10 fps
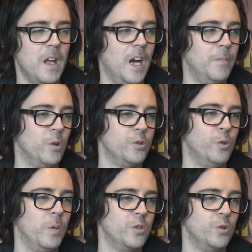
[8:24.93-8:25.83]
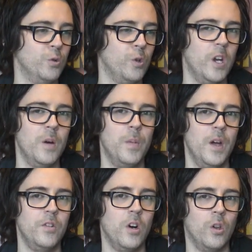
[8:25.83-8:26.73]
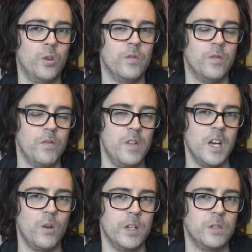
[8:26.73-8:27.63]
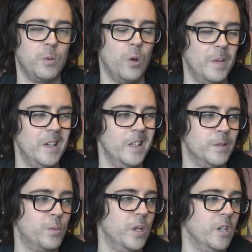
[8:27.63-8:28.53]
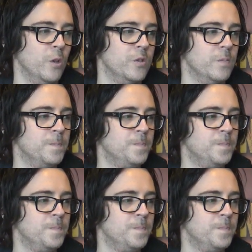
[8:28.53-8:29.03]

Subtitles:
I'm not so much sold on it, but if you are looking for very quick deployment, it is pretty good.